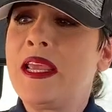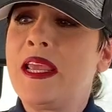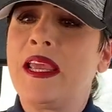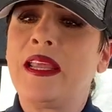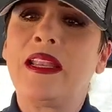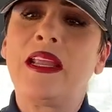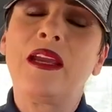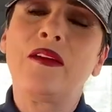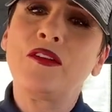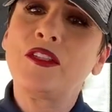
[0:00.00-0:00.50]

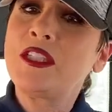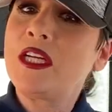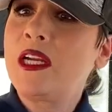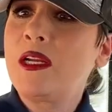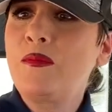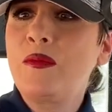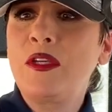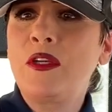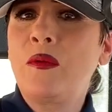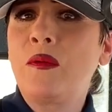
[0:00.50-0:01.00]
And every
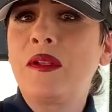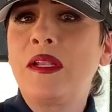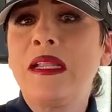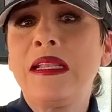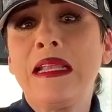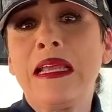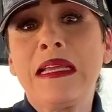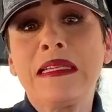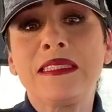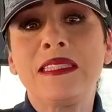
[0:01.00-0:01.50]
time we go on
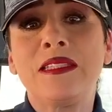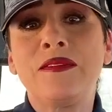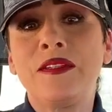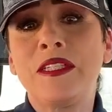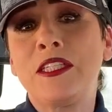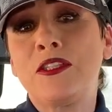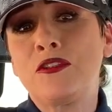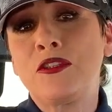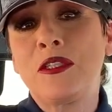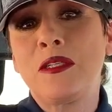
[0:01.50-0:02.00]
an
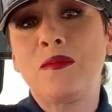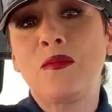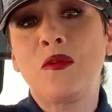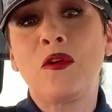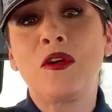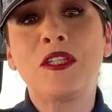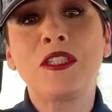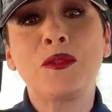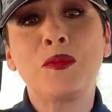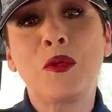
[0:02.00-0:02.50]
activity trip
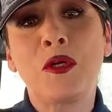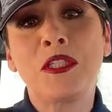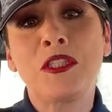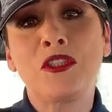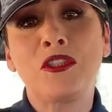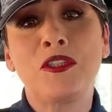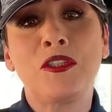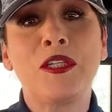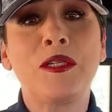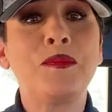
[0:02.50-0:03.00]
or
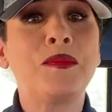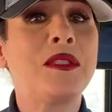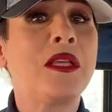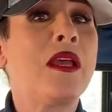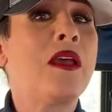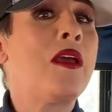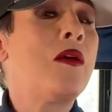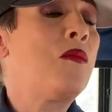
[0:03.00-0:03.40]
sports trips,